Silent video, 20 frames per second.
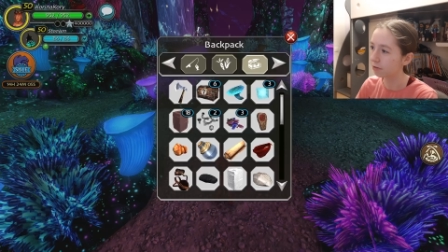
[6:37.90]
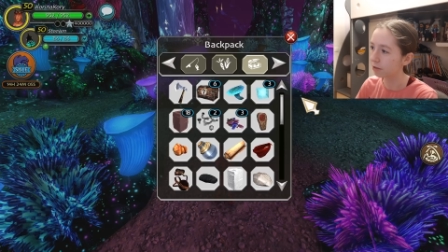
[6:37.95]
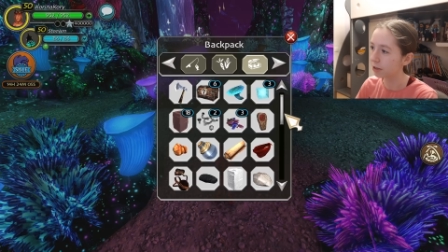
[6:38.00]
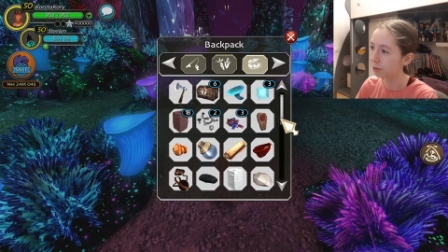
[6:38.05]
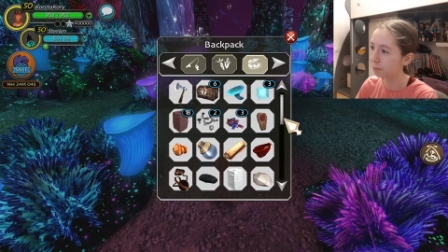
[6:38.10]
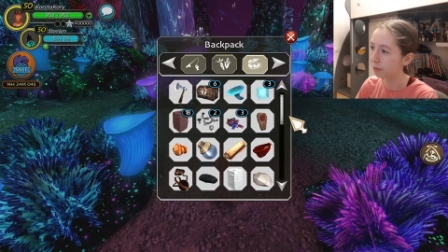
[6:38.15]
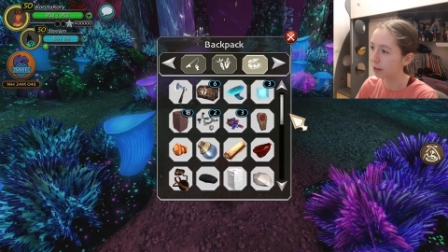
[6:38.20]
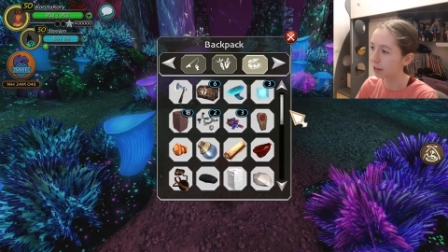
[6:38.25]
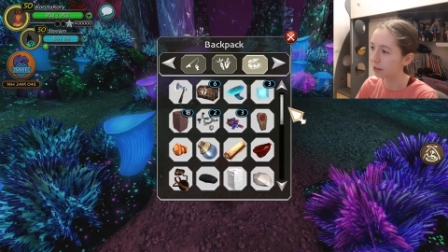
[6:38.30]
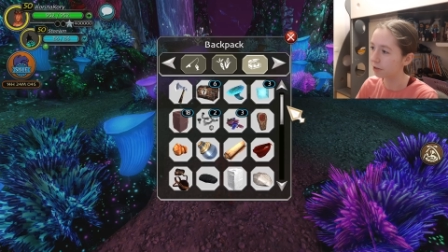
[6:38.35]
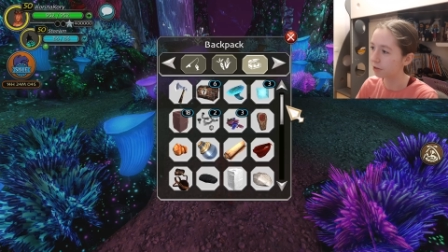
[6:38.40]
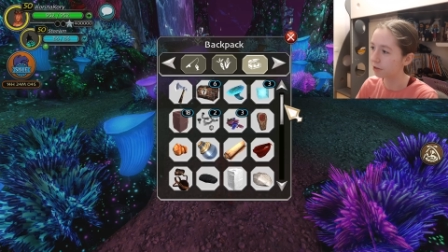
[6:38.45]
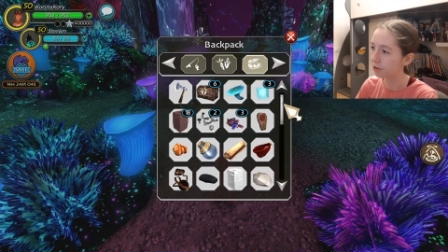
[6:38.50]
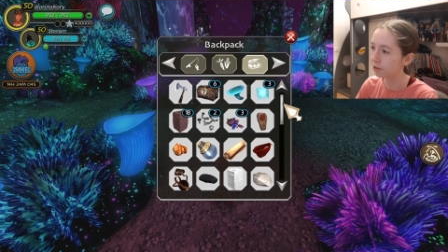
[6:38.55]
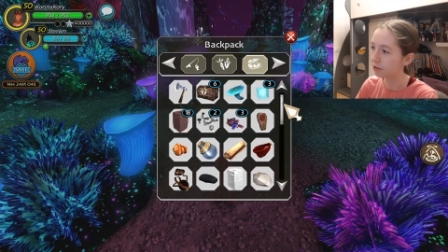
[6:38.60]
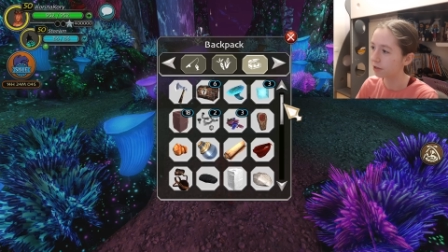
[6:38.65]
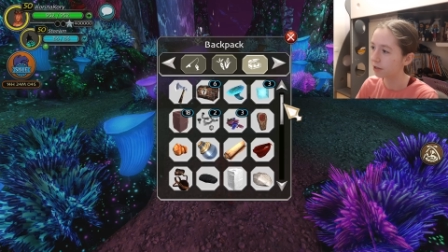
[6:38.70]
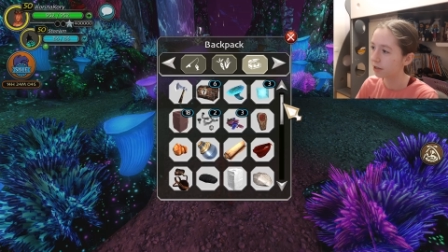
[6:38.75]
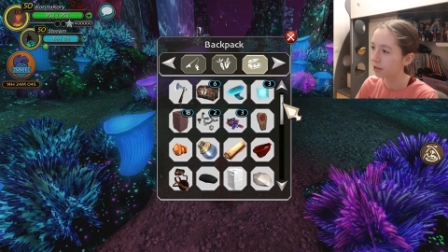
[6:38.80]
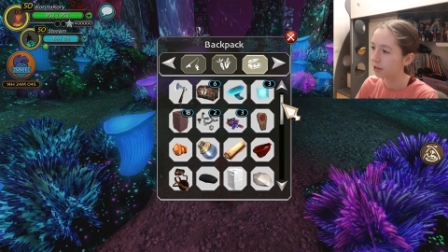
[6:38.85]
a
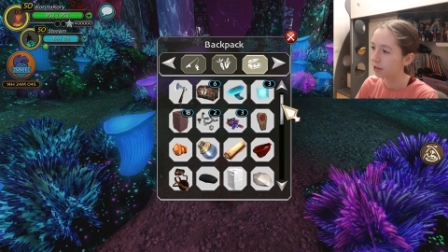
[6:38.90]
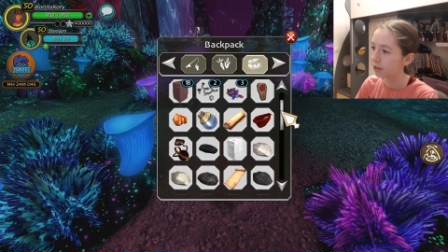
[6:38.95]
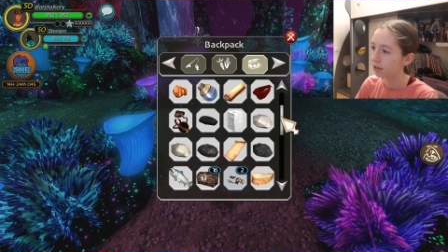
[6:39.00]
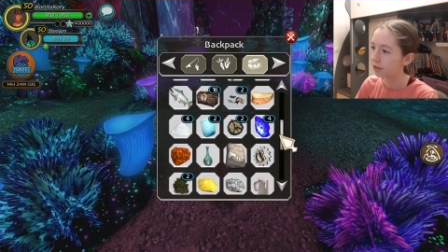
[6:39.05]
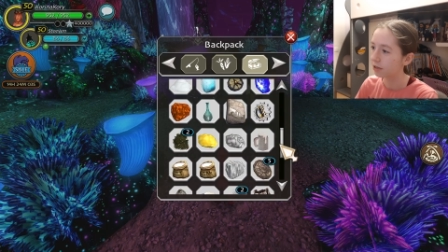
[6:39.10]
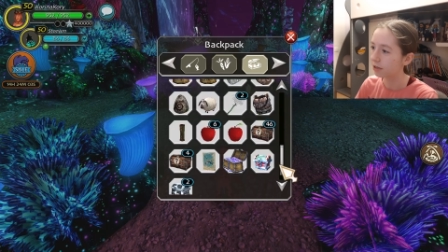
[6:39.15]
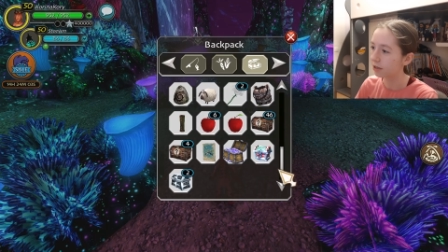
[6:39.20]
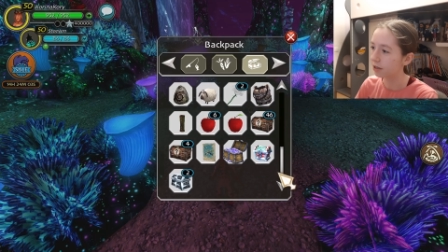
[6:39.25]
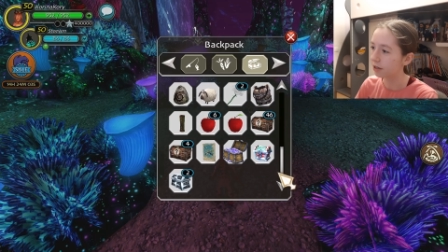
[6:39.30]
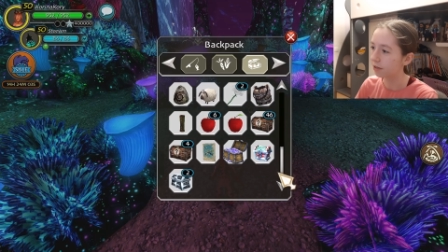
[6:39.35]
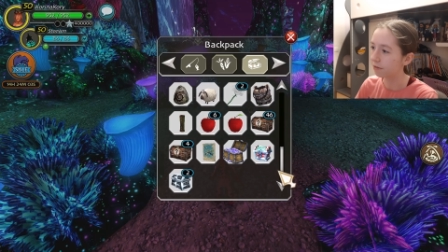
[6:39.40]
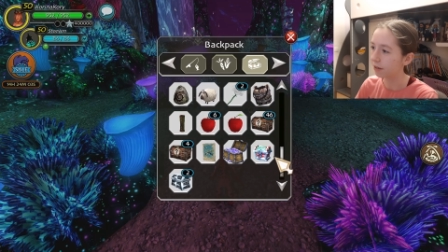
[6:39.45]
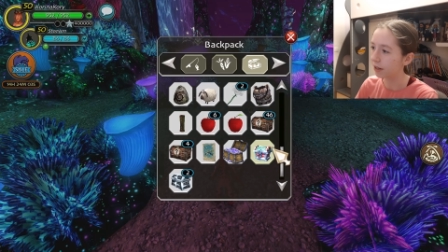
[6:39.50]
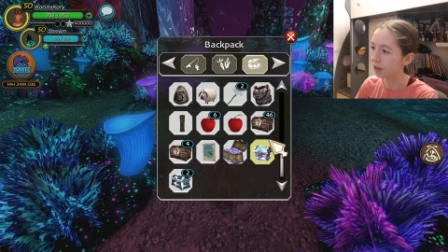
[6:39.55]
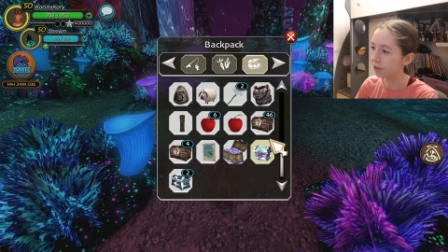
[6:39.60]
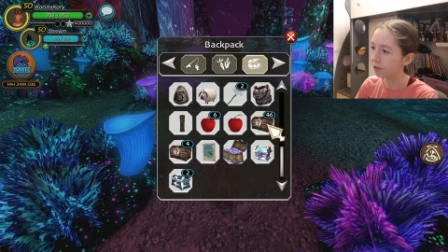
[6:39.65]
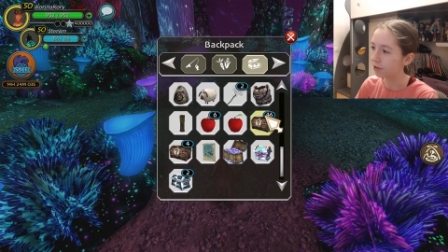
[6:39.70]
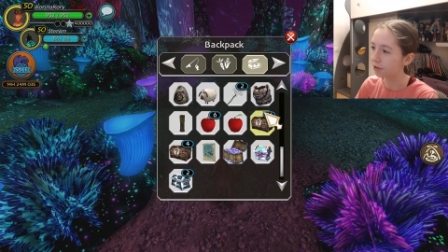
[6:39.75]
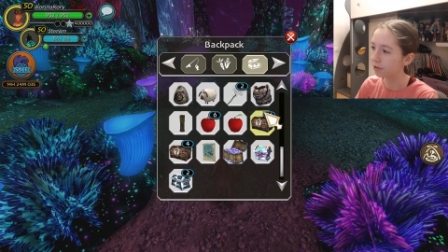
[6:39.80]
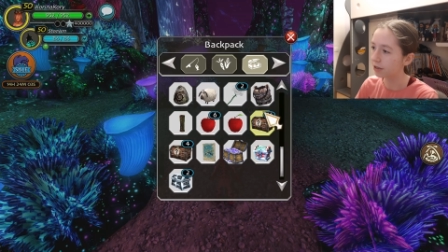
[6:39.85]
rematch
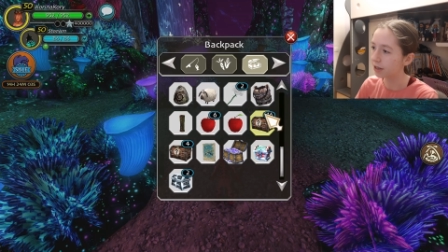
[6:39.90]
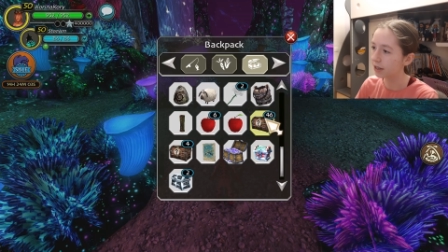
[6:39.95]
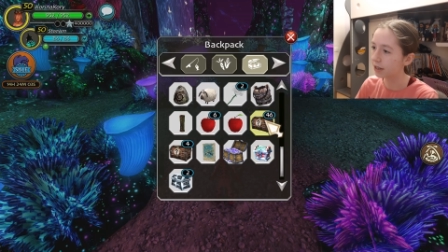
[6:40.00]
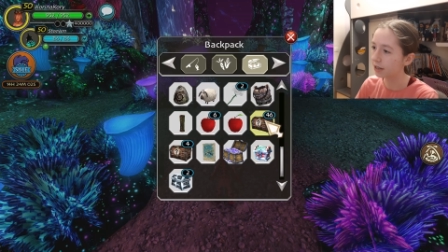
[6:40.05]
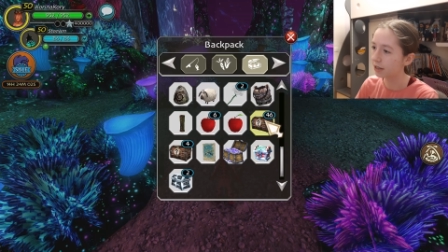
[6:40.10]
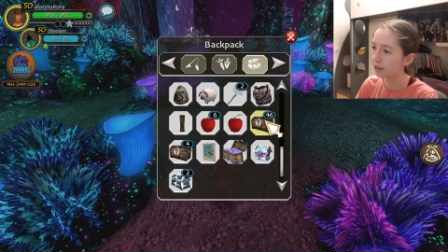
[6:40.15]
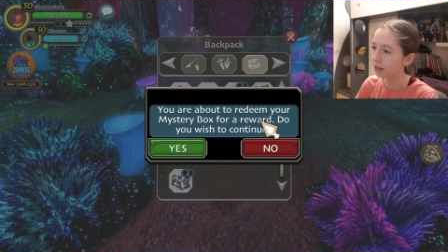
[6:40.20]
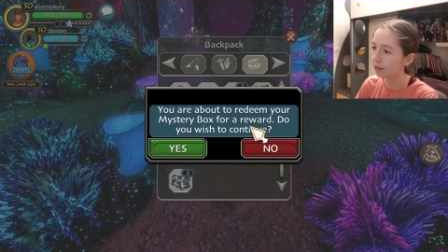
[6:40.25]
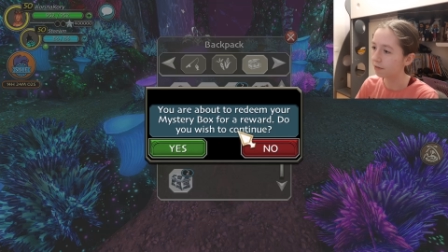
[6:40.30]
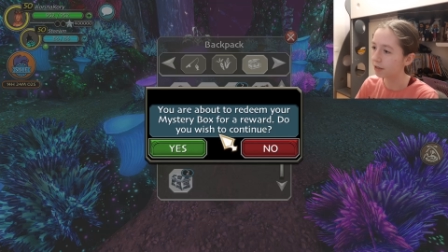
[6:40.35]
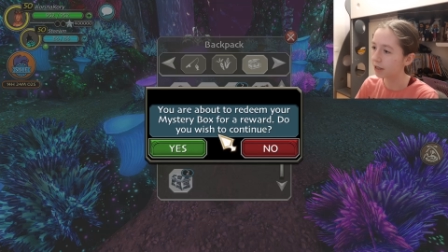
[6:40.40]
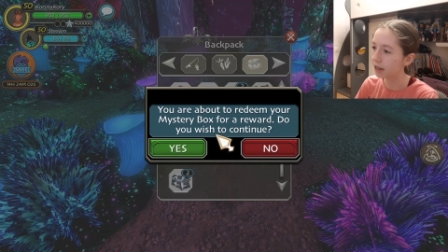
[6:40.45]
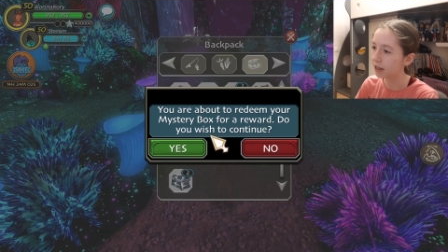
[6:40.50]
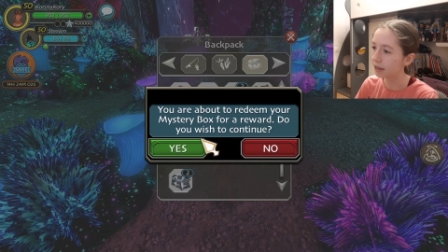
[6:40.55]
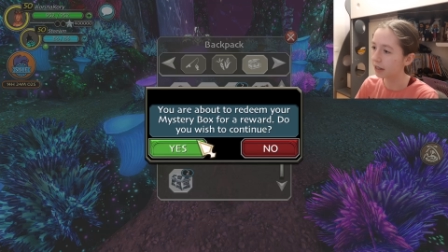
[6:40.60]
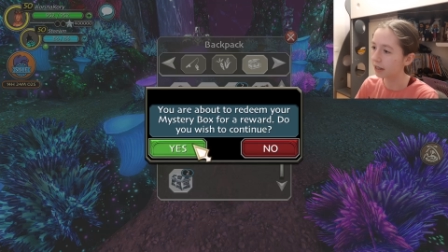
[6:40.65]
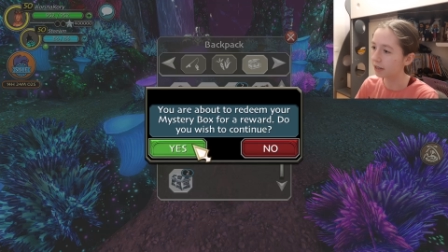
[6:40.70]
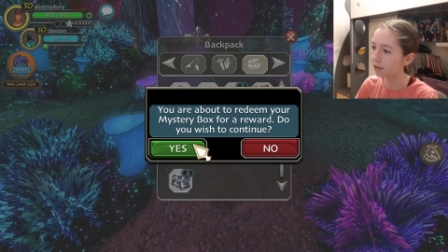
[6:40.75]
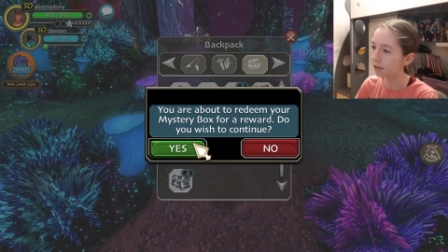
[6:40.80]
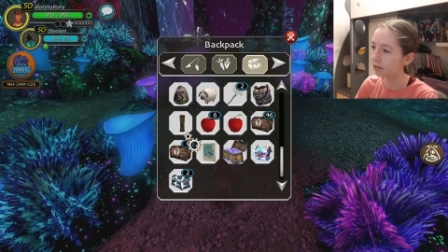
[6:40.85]
eventually. I mean, it
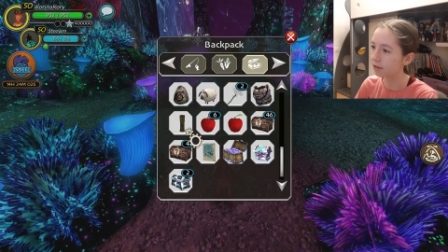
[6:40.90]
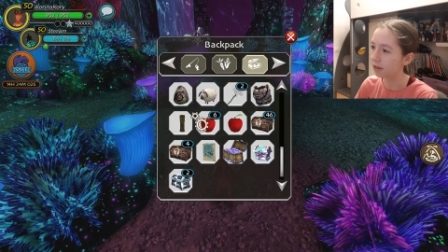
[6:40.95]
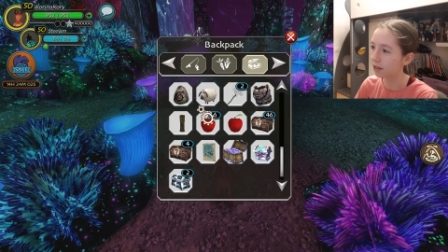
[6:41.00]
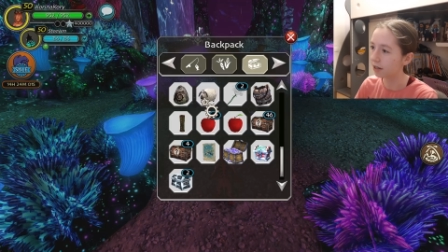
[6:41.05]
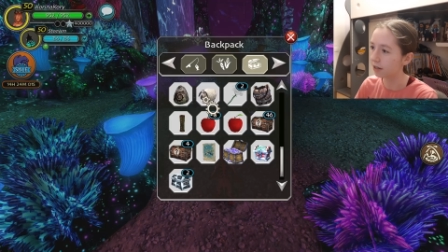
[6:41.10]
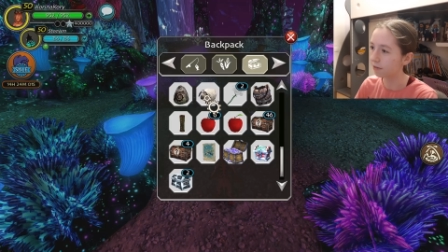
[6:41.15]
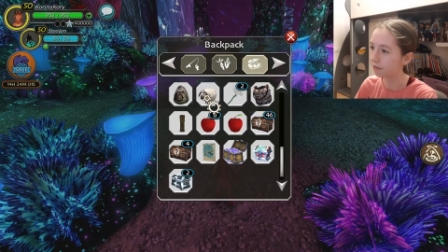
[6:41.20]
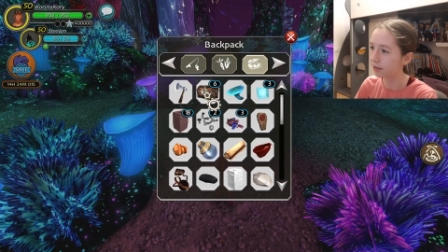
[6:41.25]
takes a lot